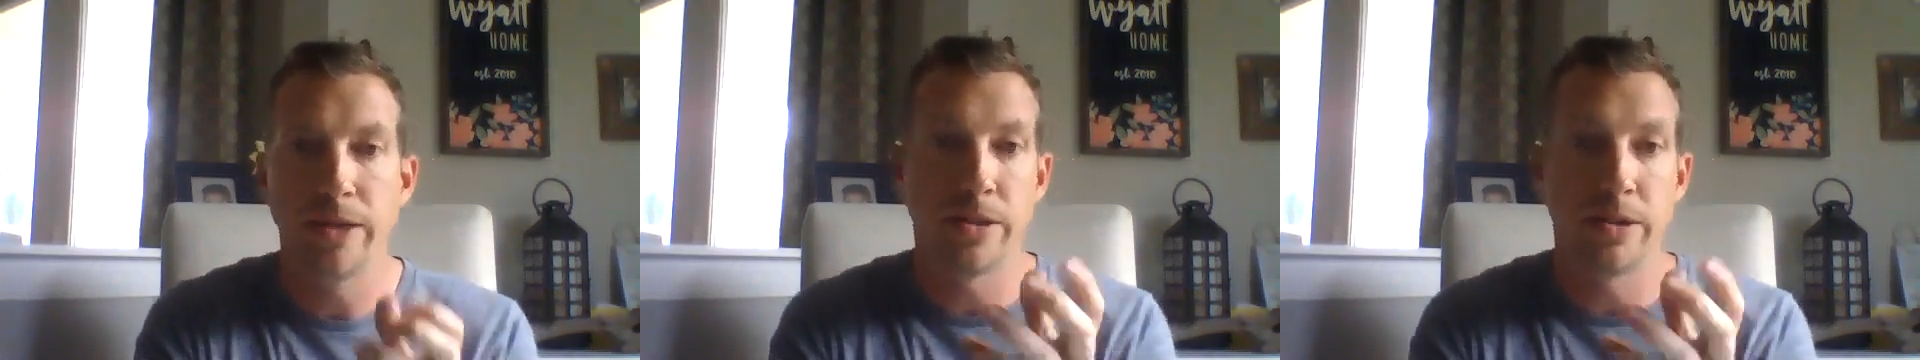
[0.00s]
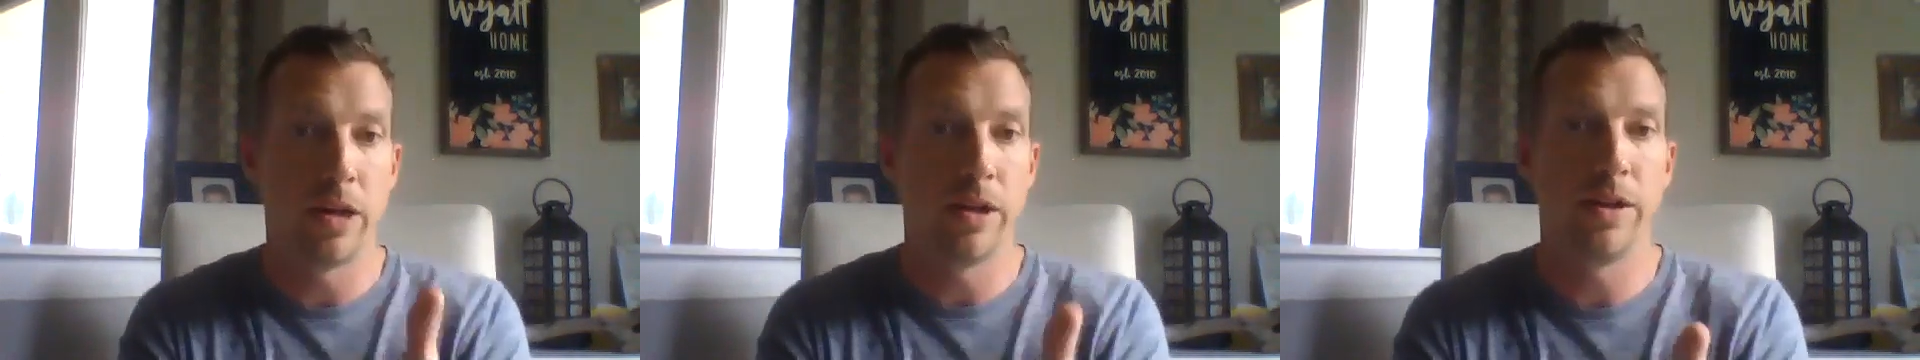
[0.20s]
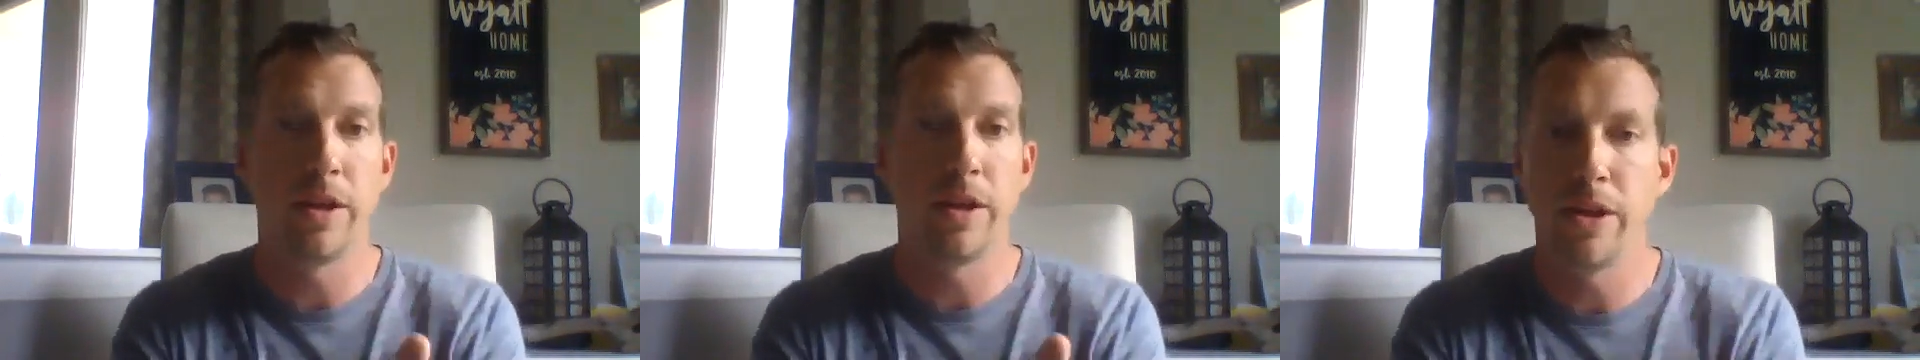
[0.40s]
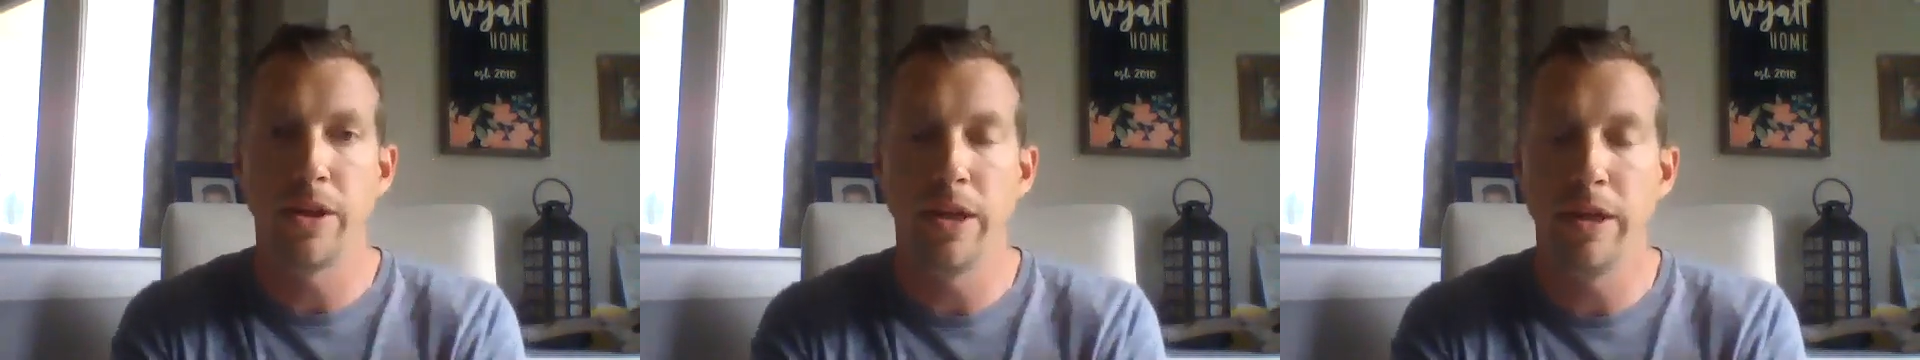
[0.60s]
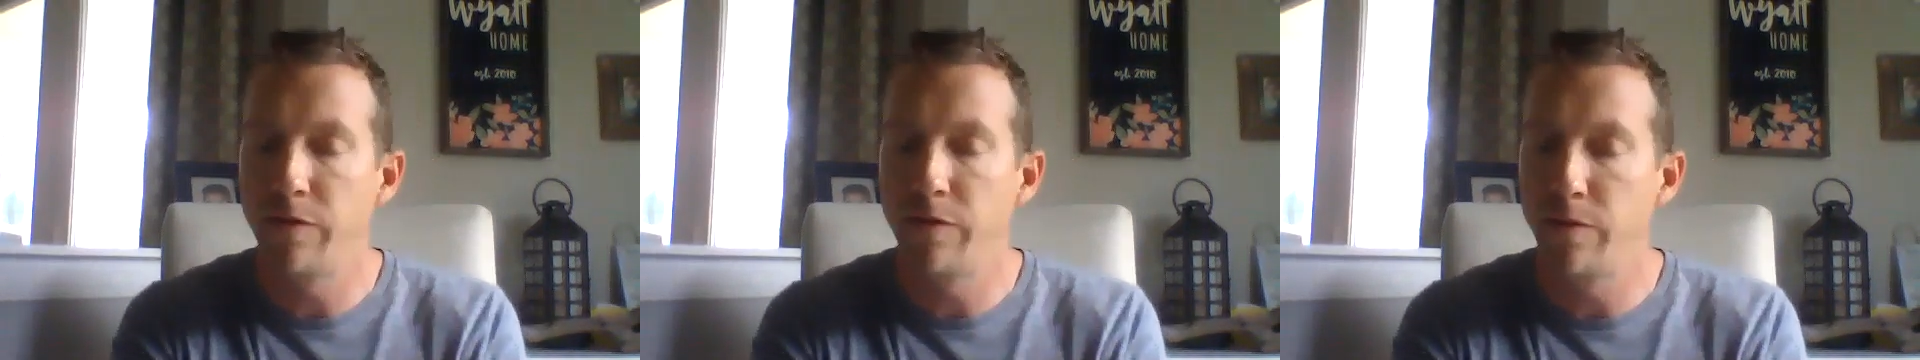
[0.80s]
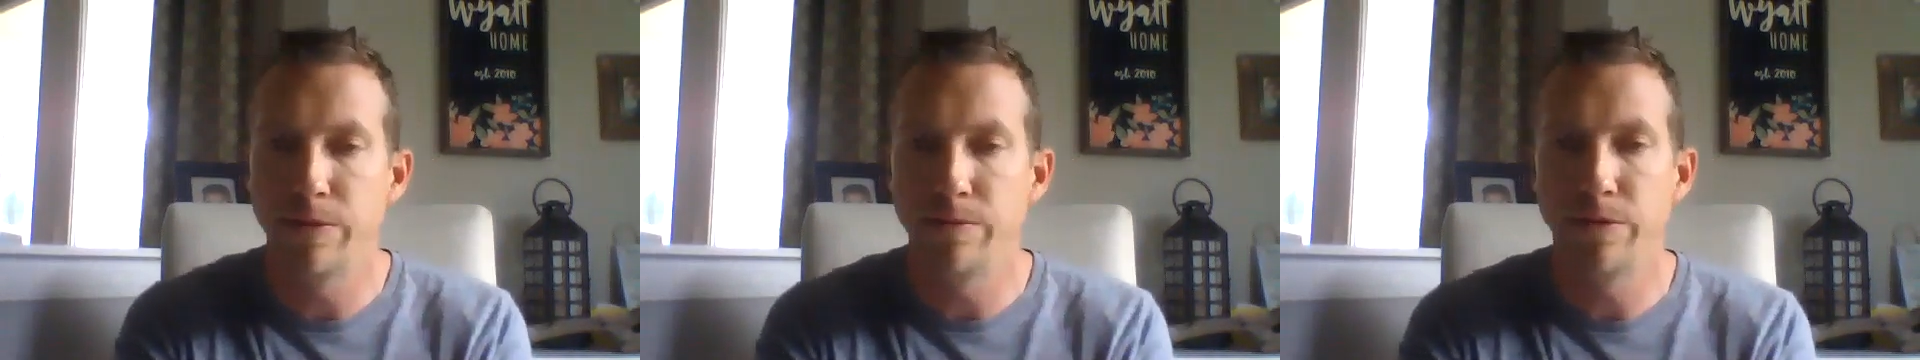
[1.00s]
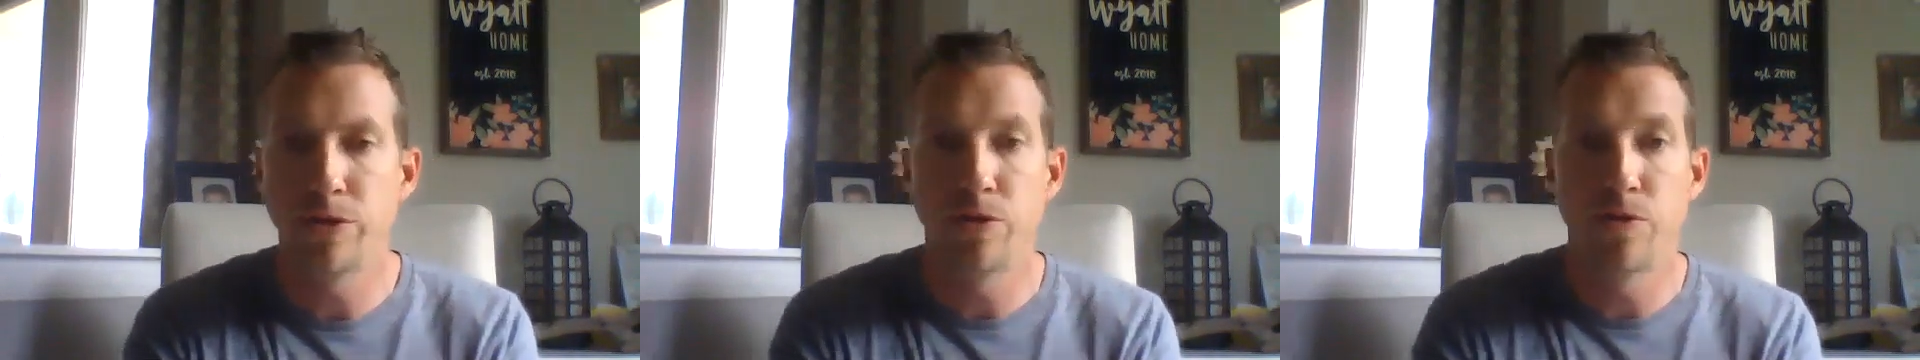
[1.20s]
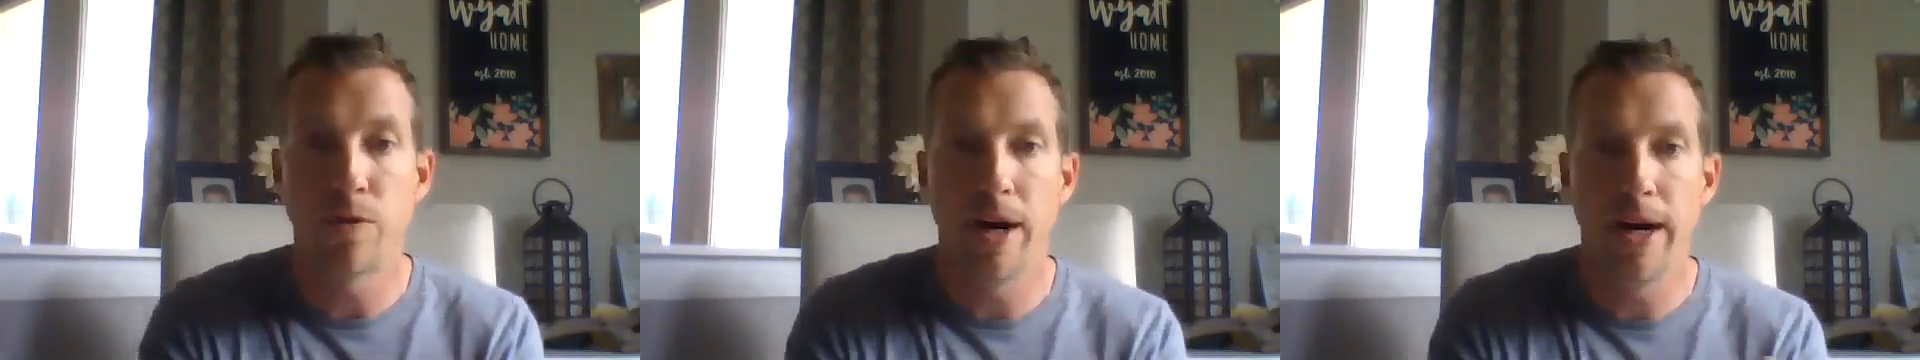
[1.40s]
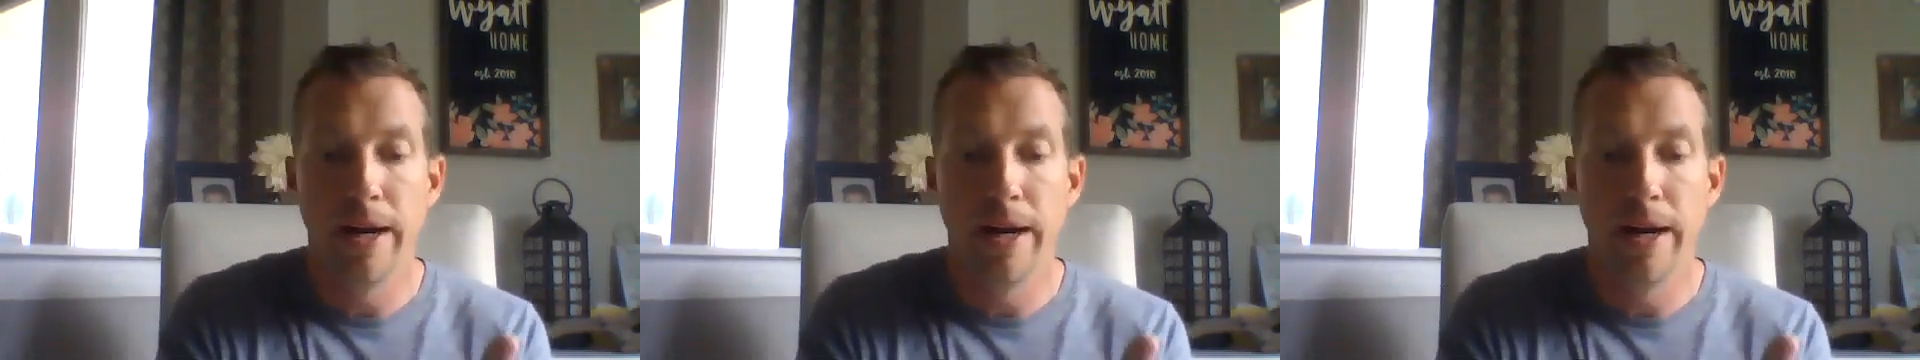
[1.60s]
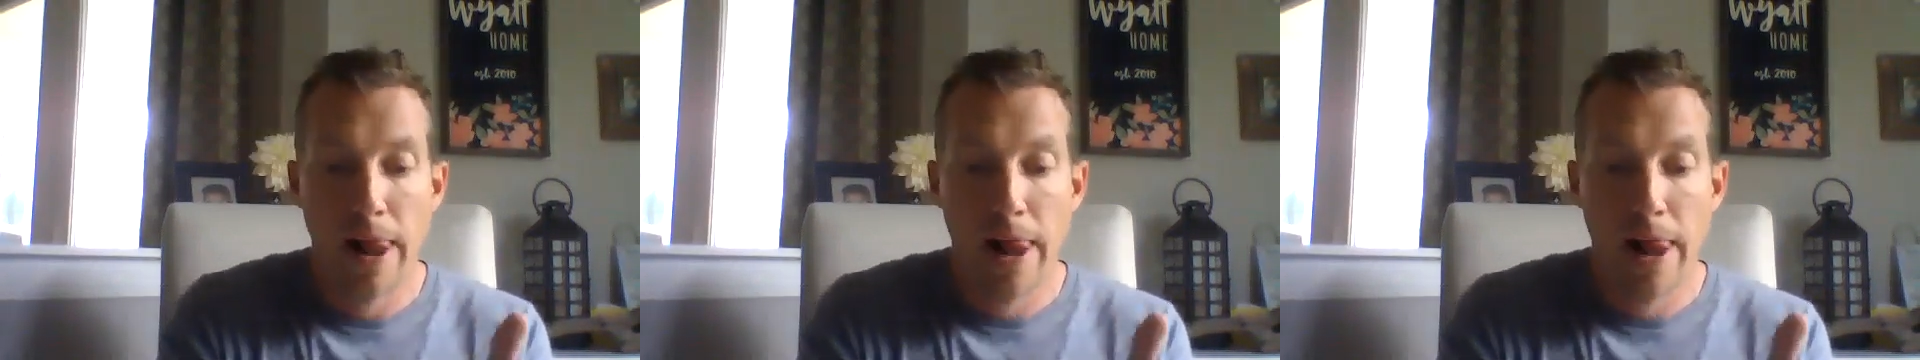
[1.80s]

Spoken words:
I thought the information was great,